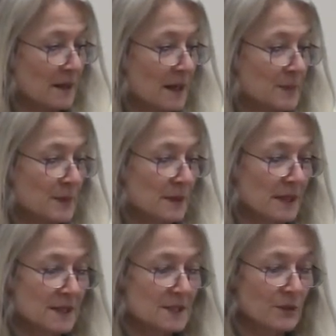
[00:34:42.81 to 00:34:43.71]
capital.
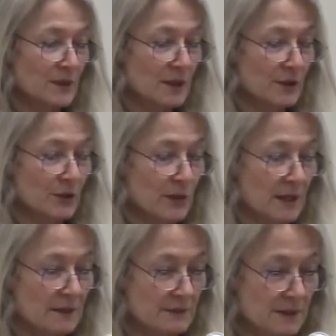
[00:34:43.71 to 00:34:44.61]
And so there you
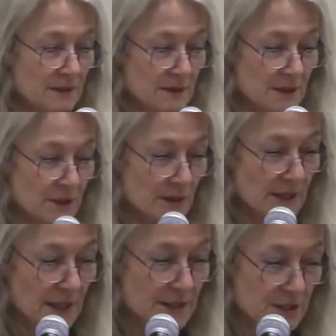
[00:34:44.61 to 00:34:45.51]
have a, you know, a
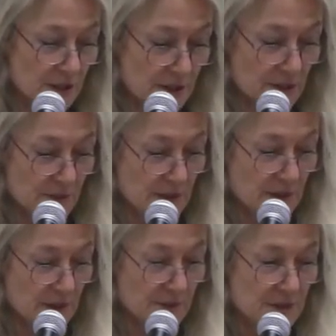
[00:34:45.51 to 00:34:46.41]
nice
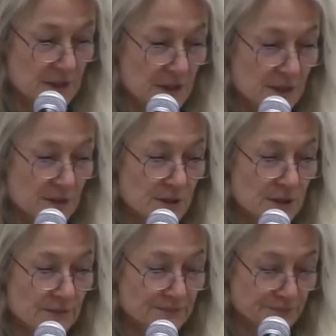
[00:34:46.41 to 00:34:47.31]
document of
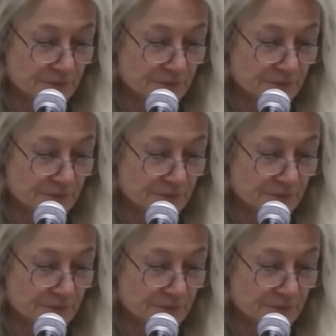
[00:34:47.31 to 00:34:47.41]
Sloan's